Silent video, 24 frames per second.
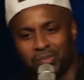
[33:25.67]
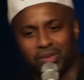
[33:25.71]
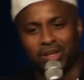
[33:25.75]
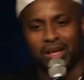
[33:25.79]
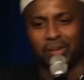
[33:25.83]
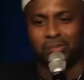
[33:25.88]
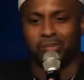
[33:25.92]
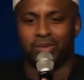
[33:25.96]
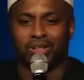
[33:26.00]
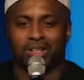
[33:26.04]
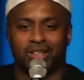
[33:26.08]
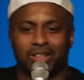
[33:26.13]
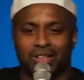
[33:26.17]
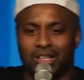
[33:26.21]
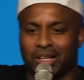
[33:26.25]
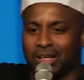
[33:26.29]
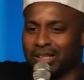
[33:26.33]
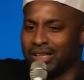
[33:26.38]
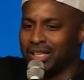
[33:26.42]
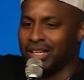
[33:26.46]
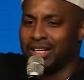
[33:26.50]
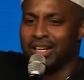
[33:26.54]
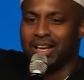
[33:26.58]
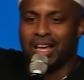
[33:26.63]
I'm looking at
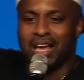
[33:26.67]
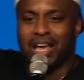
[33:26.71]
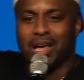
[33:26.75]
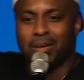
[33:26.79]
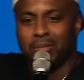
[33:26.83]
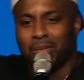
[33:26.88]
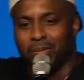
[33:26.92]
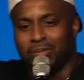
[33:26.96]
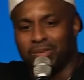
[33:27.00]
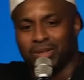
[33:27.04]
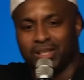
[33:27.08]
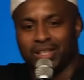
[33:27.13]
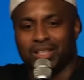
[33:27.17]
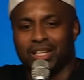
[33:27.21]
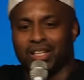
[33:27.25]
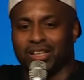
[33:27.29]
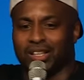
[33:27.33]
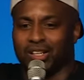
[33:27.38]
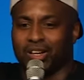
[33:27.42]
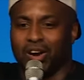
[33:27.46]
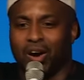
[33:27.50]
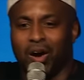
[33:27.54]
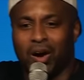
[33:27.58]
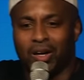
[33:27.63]
the name, I'm looking at the
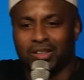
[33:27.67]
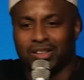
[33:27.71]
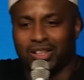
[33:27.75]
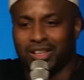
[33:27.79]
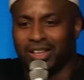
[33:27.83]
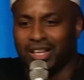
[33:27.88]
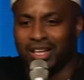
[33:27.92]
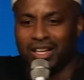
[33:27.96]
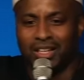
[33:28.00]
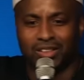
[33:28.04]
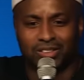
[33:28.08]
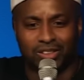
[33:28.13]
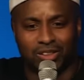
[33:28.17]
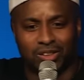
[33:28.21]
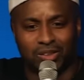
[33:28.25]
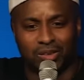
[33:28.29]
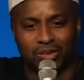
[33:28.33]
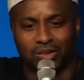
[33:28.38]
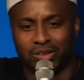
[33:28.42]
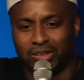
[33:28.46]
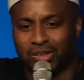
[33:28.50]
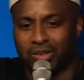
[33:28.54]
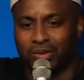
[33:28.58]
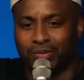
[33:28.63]
card that they entered on
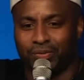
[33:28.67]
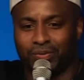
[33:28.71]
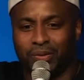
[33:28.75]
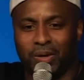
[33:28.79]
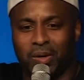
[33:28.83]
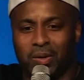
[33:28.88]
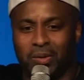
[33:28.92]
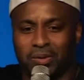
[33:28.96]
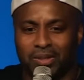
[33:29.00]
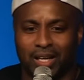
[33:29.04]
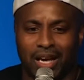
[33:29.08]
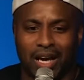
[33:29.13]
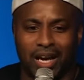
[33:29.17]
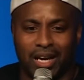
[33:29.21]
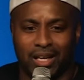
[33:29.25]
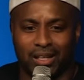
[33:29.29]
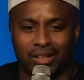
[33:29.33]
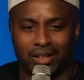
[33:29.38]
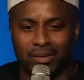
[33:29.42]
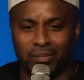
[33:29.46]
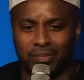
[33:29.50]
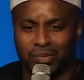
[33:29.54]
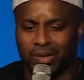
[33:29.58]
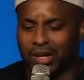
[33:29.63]
the little phone dial.
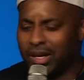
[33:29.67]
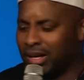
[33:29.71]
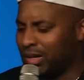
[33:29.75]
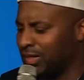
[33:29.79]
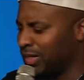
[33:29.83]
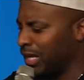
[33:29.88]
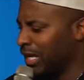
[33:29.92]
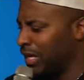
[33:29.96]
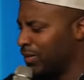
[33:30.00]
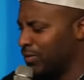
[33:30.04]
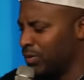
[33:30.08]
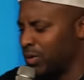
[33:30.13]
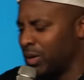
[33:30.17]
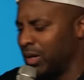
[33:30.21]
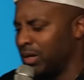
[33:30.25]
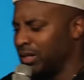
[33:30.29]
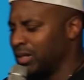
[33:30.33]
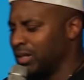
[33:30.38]
I'm, oh, thank you for calling